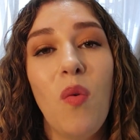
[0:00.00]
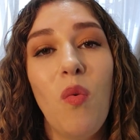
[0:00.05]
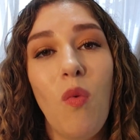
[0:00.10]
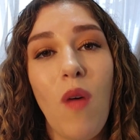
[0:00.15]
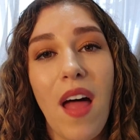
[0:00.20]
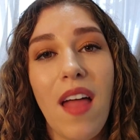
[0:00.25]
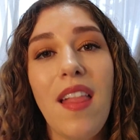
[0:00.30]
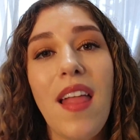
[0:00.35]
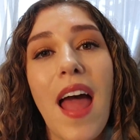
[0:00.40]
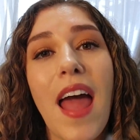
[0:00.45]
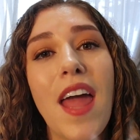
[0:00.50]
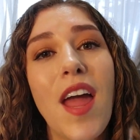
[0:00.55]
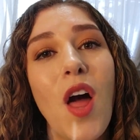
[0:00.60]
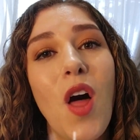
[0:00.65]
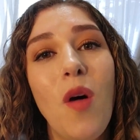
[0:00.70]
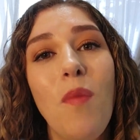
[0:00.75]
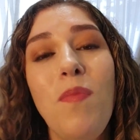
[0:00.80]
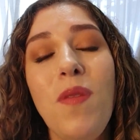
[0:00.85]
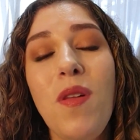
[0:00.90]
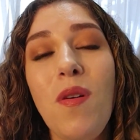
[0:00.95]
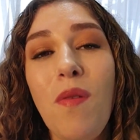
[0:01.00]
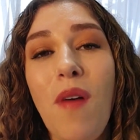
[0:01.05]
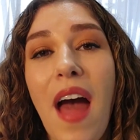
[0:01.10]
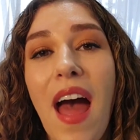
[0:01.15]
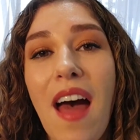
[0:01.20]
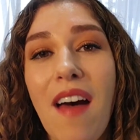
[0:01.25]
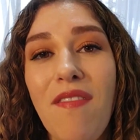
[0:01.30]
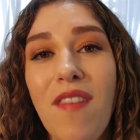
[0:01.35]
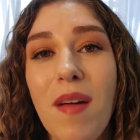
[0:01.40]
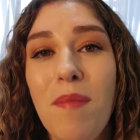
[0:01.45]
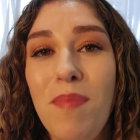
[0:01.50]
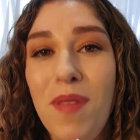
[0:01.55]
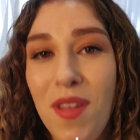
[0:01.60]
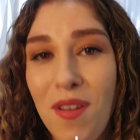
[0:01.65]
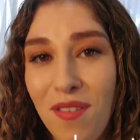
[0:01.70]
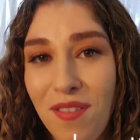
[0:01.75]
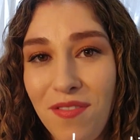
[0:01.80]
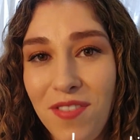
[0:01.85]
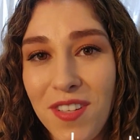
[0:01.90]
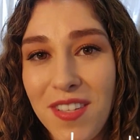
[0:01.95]
Well, I hope you have a
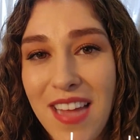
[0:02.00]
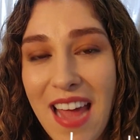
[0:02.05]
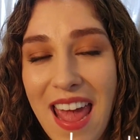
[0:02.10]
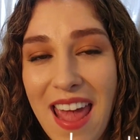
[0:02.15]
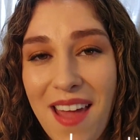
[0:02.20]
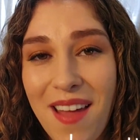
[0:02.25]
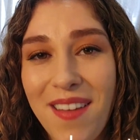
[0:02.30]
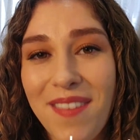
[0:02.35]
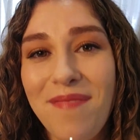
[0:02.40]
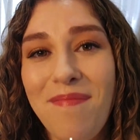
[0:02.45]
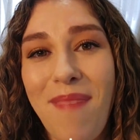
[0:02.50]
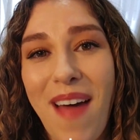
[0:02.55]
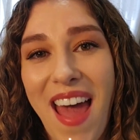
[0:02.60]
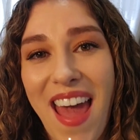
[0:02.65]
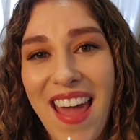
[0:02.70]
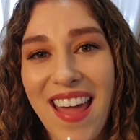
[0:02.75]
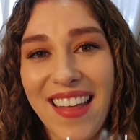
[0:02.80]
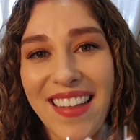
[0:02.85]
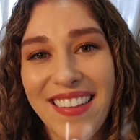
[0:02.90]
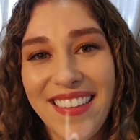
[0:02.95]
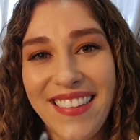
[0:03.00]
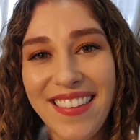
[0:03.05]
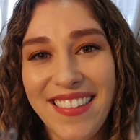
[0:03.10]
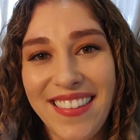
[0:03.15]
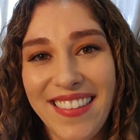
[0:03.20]
beautiful day. Bye.